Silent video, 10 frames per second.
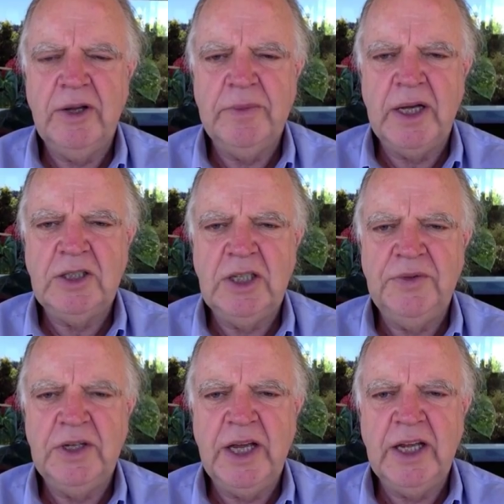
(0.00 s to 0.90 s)
your budgie. If
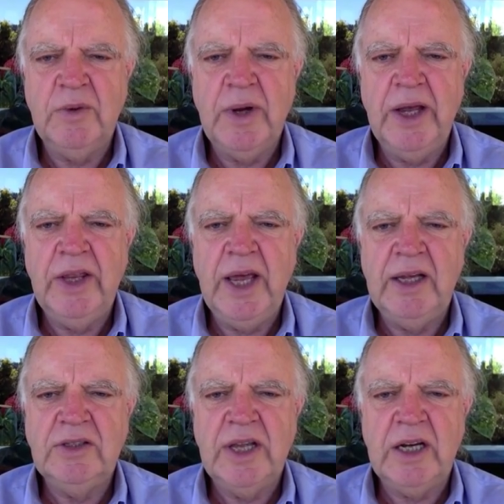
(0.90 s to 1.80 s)
you take away the
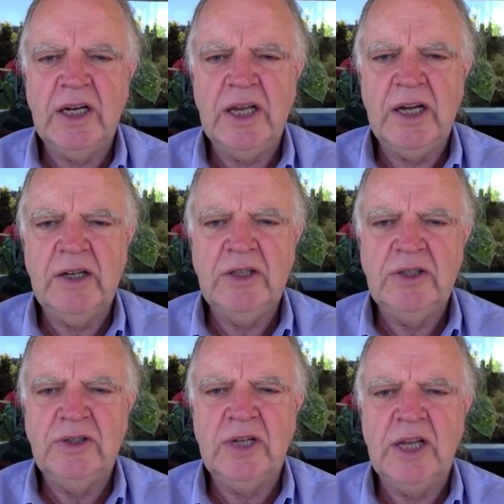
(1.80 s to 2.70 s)
eggs, that
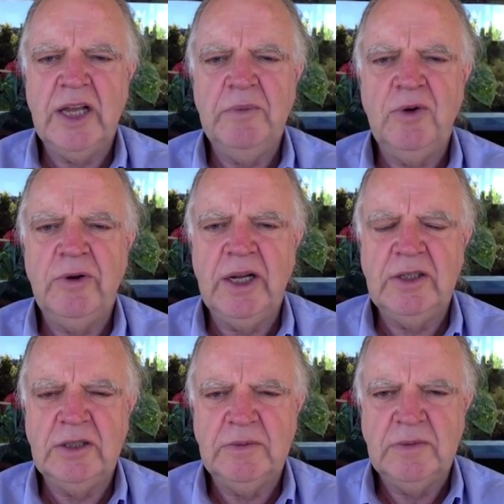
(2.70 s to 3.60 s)
encourages to lay more
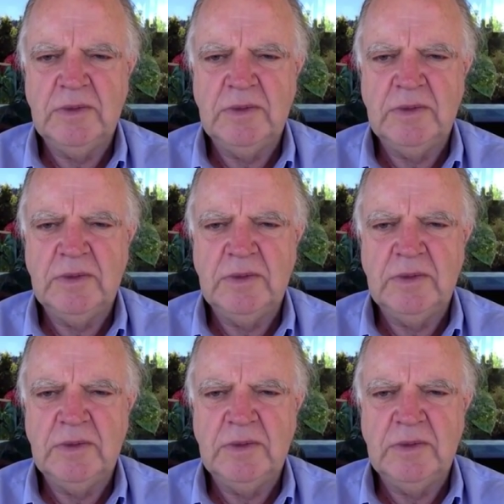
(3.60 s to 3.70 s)
eggs.